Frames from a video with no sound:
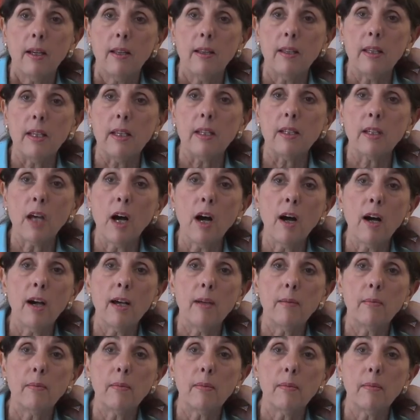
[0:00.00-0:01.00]
the
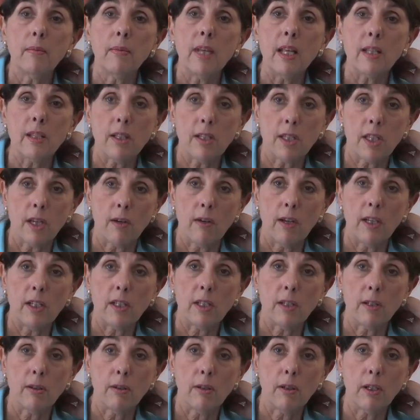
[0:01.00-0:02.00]
time necessary
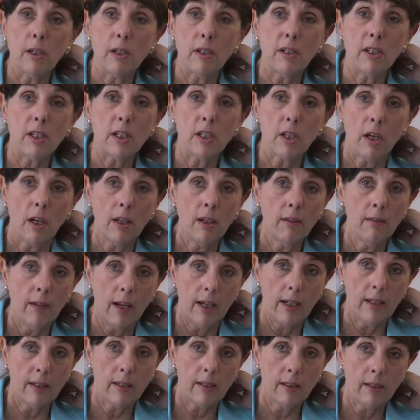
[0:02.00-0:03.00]
to learn to
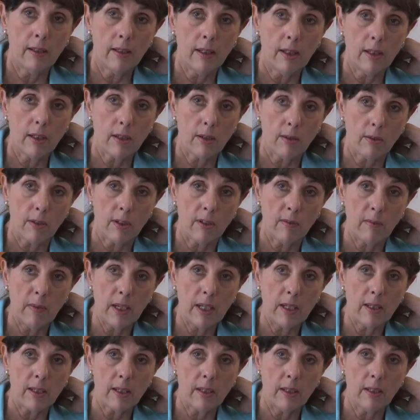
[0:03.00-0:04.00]
tolerate these sorts of
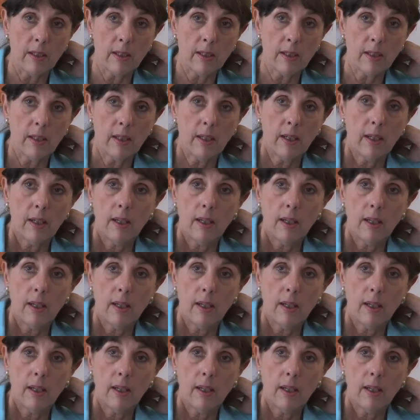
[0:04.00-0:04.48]
medicines,